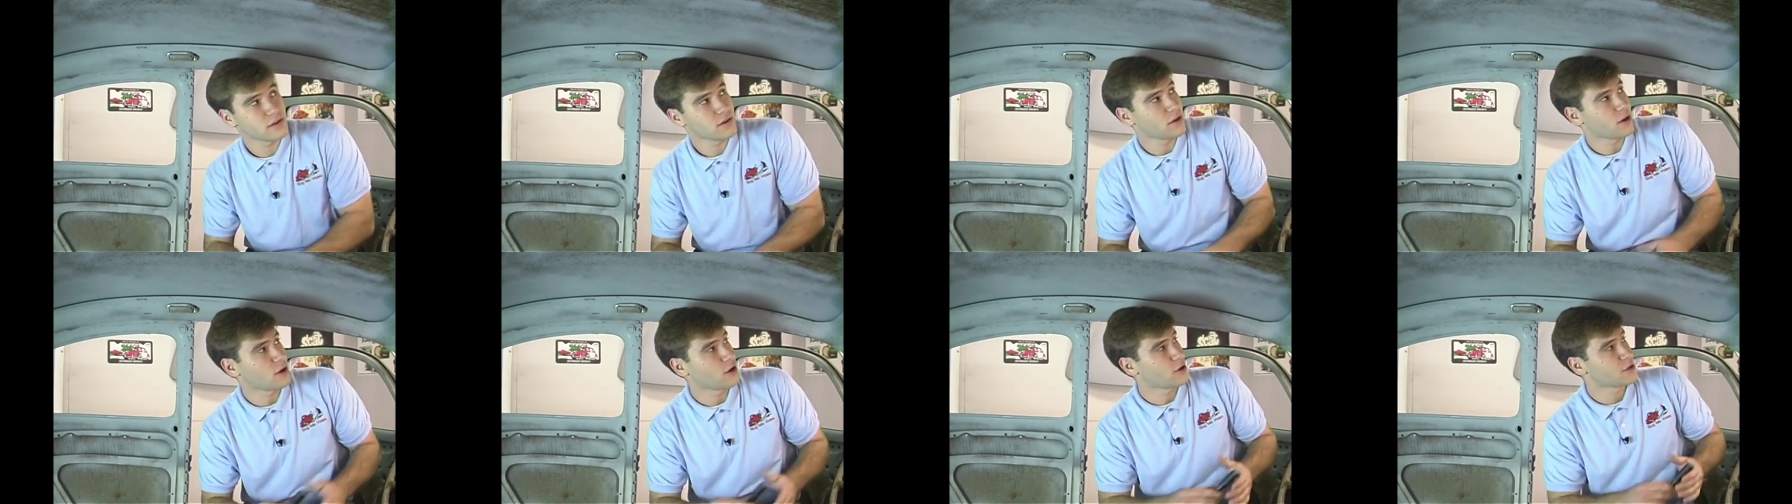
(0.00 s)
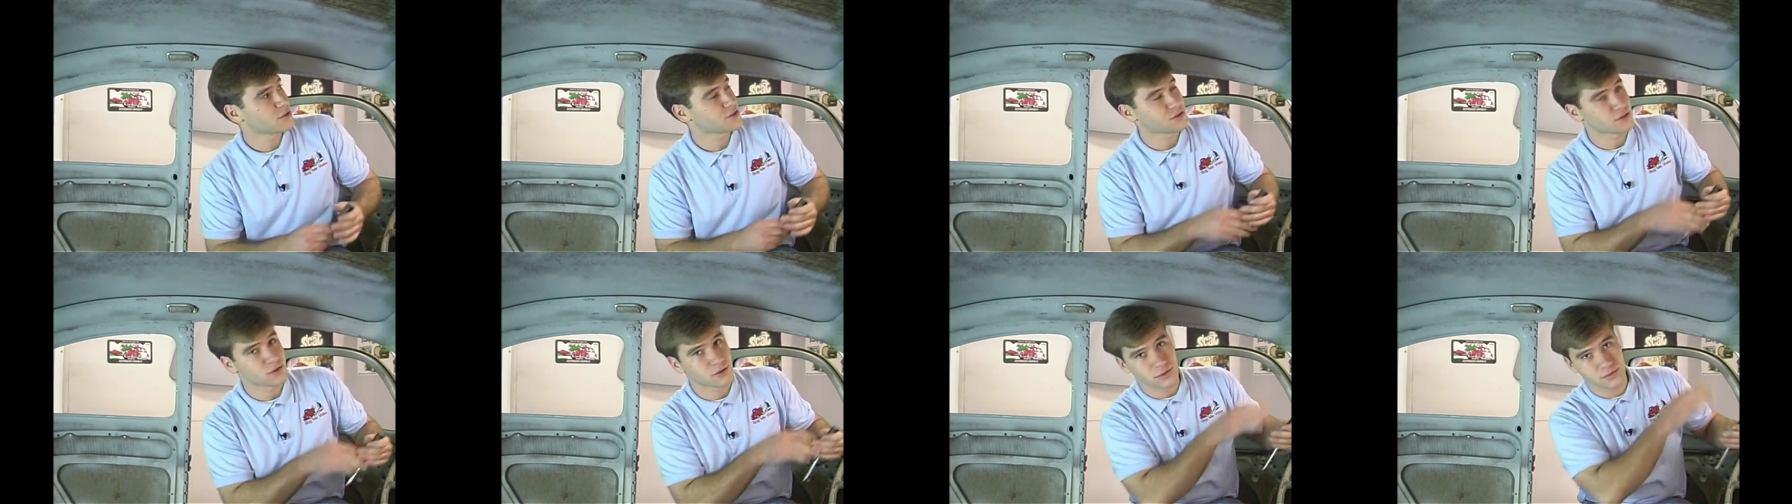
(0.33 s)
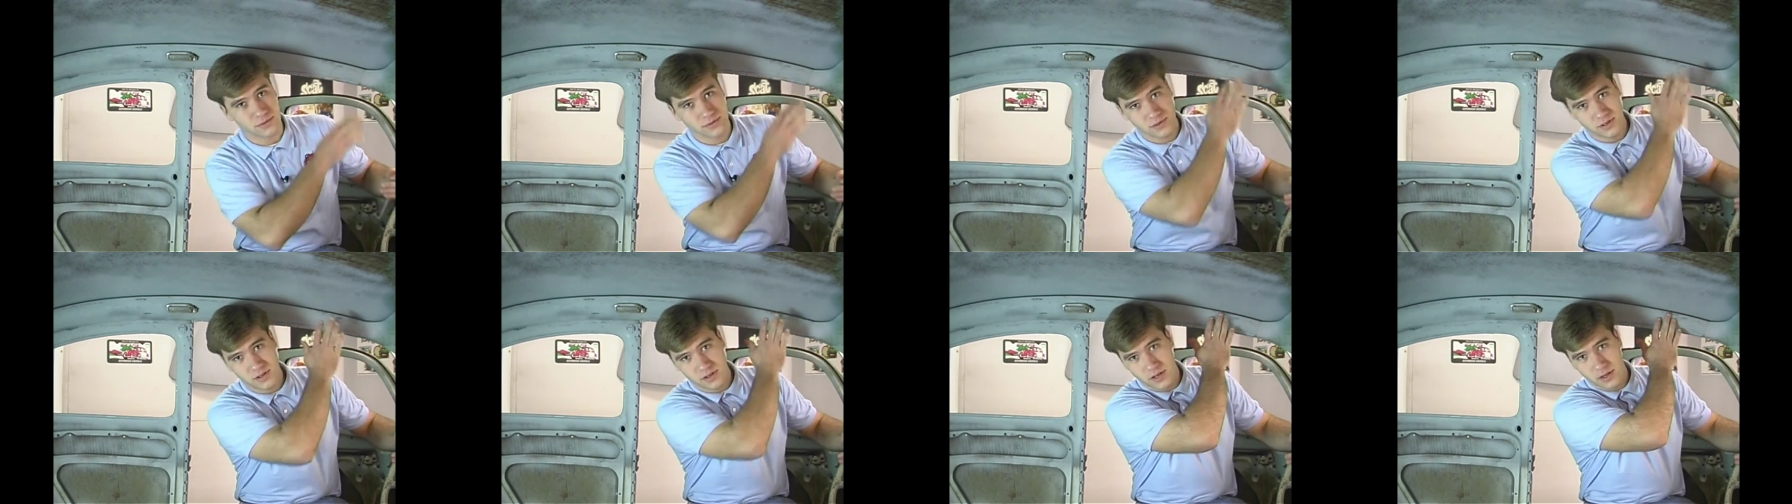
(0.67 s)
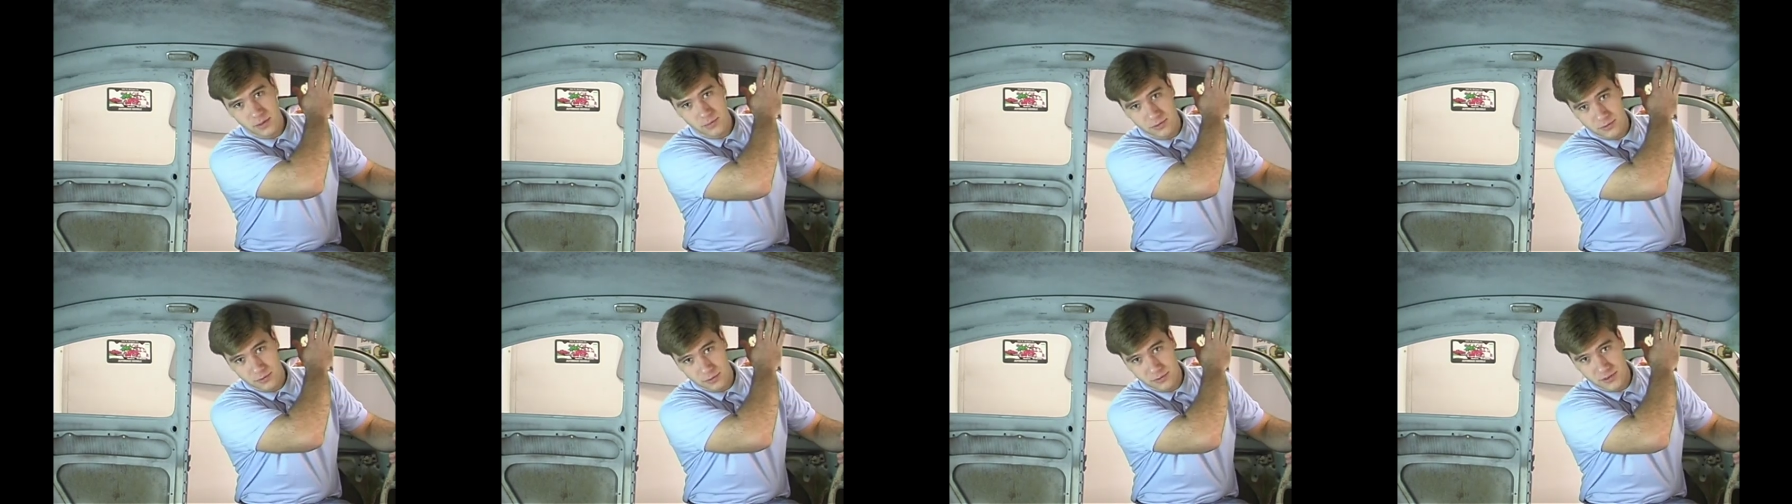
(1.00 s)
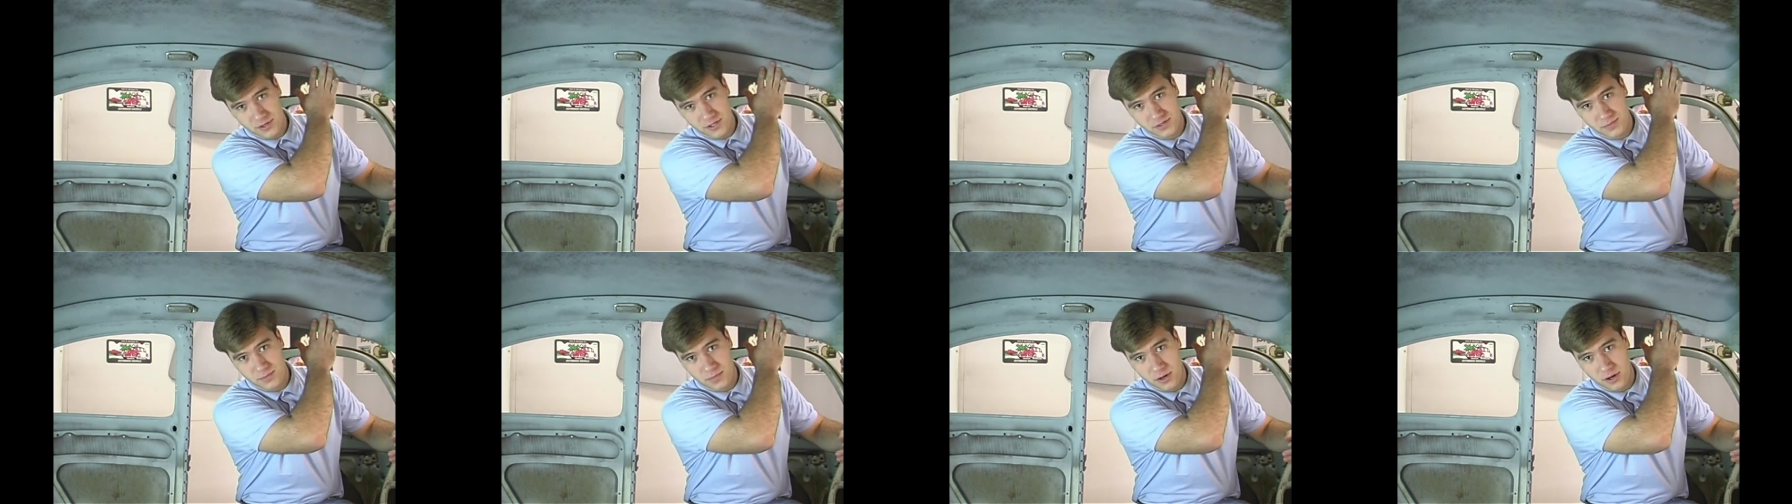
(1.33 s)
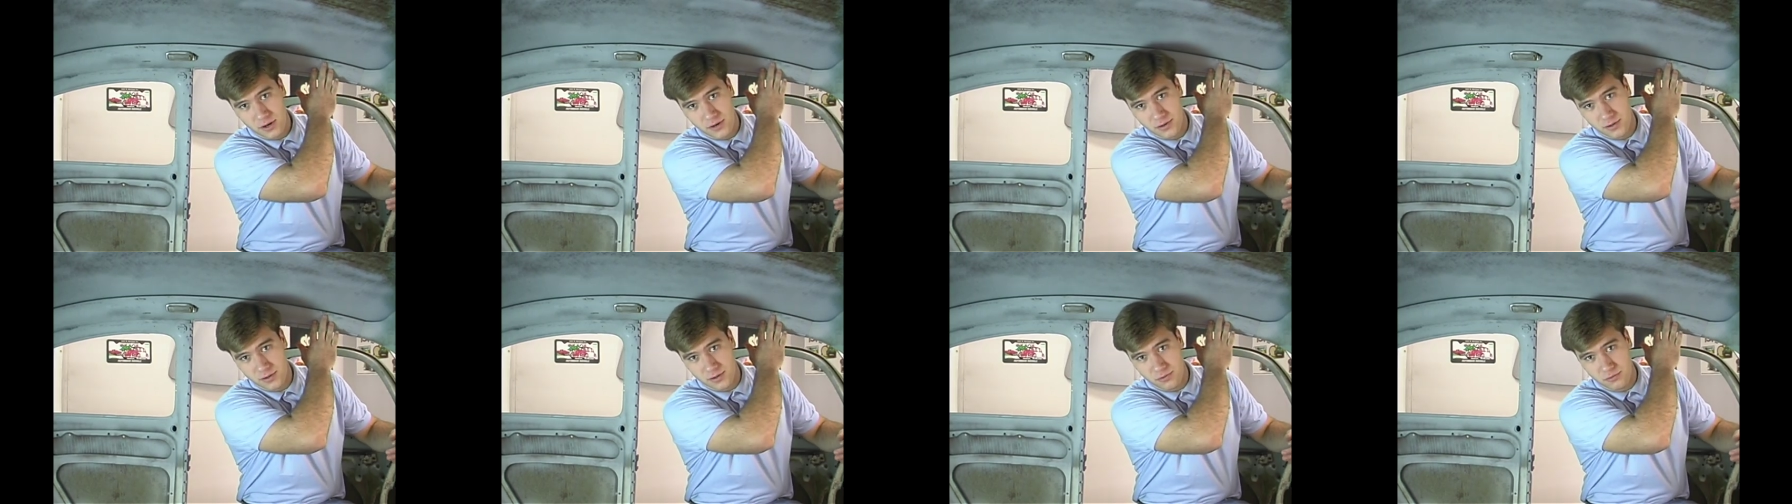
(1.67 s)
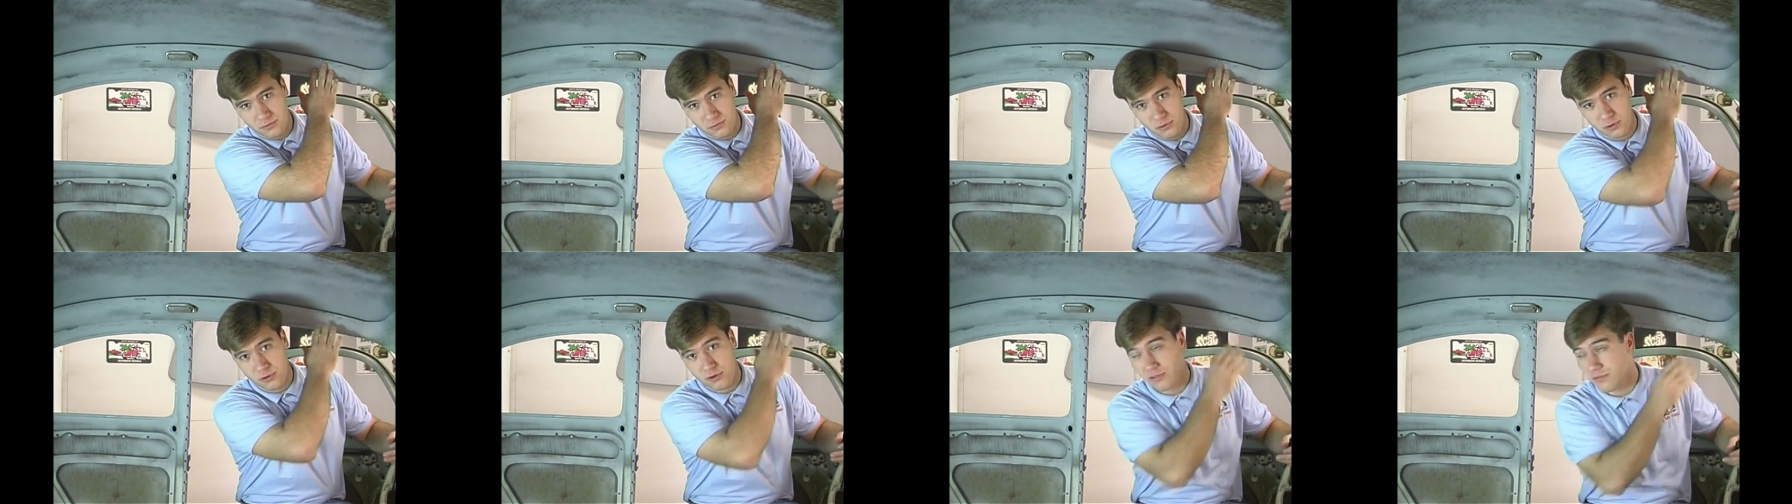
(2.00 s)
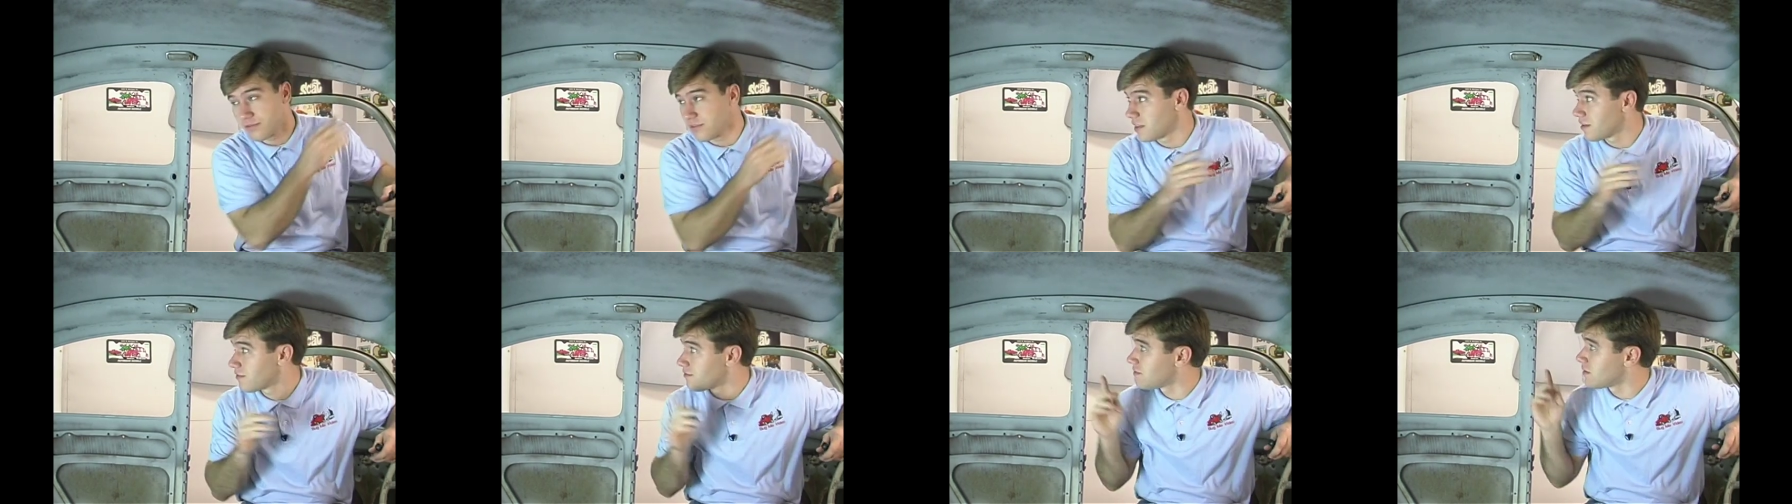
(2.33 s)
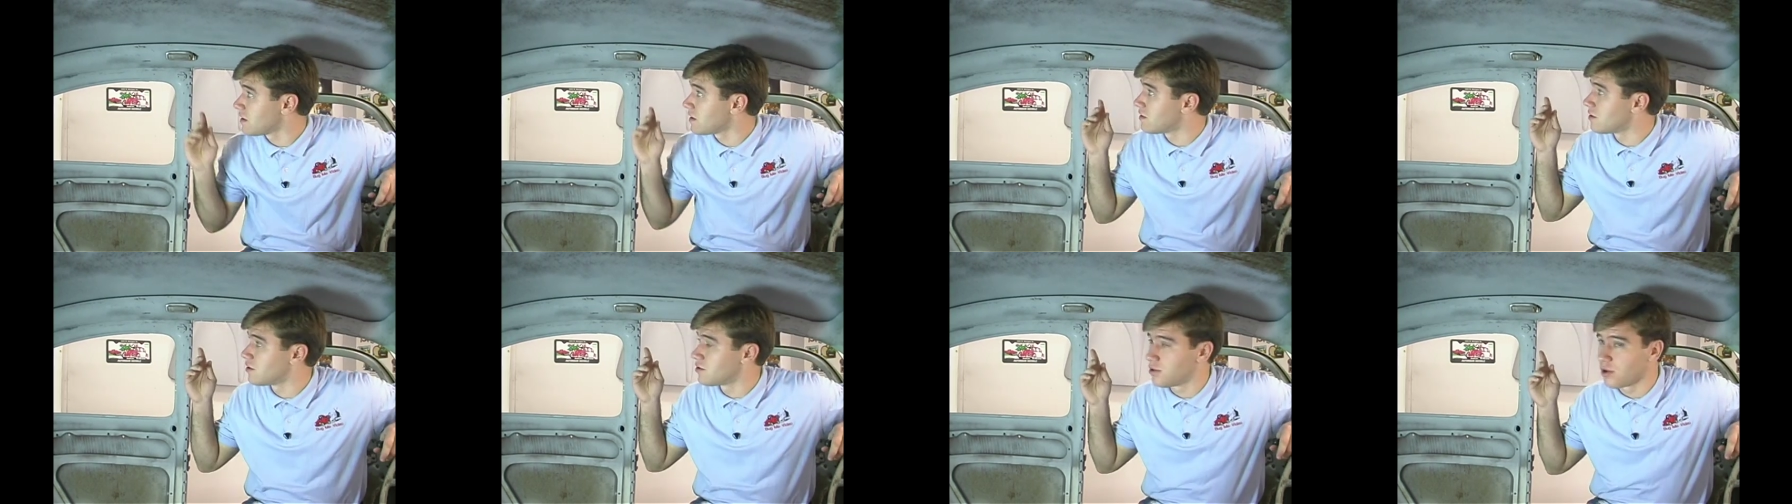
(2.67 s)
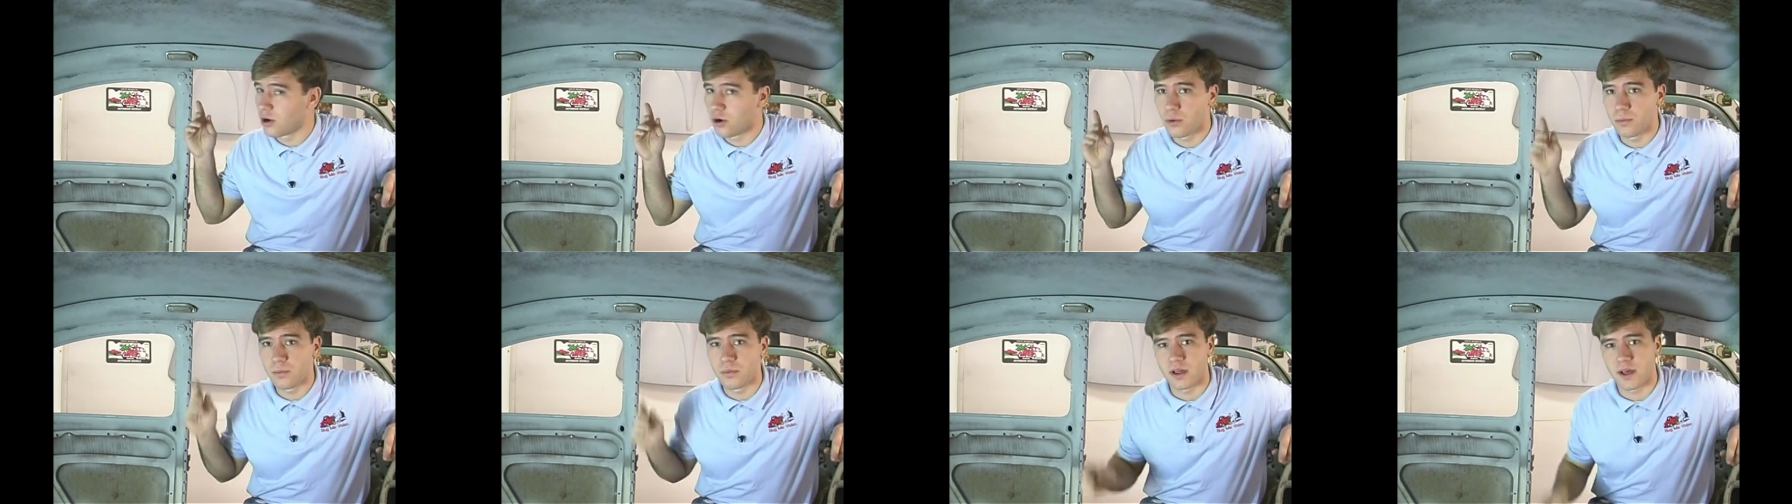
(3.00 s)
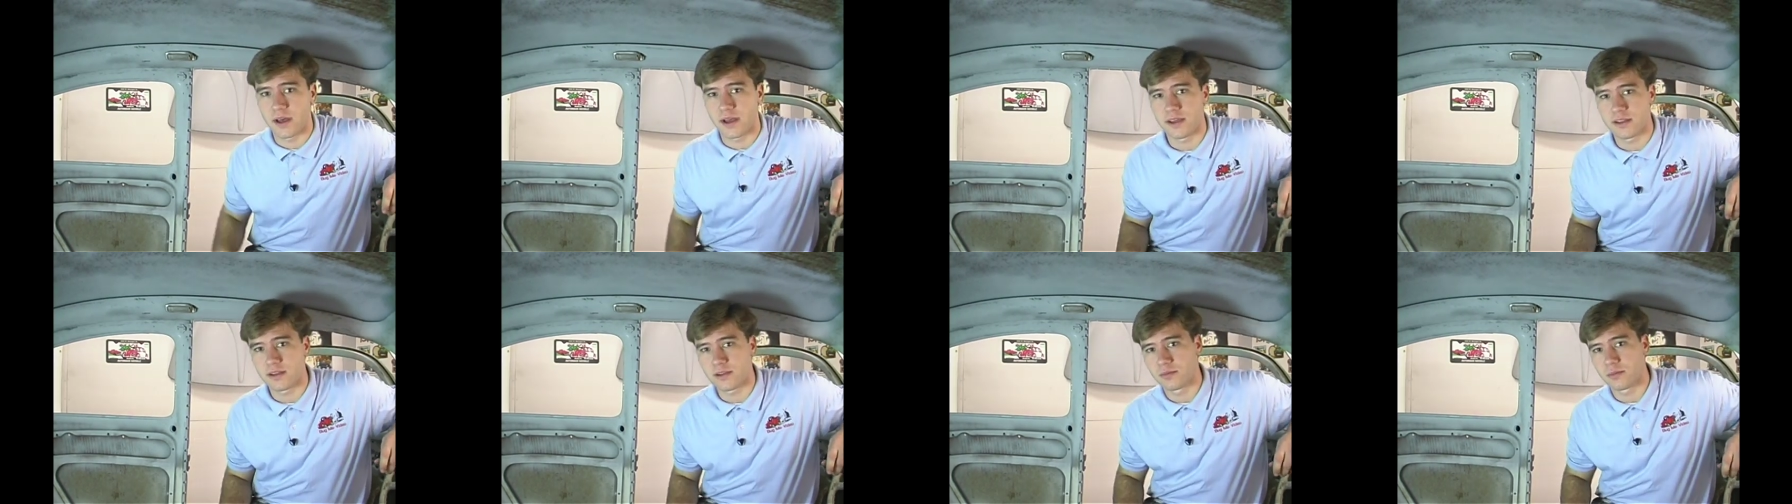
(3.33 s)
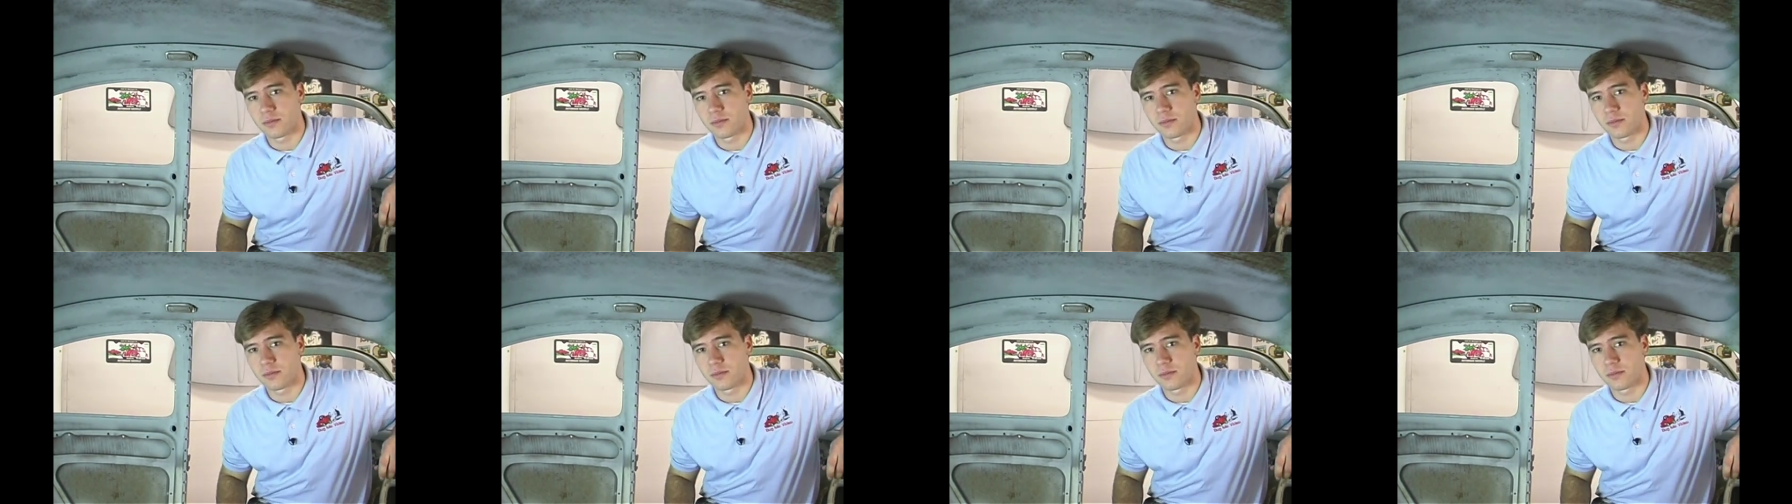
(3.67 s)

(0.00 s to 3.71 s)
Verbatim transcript: also up through this part of the roof that feed the dome light,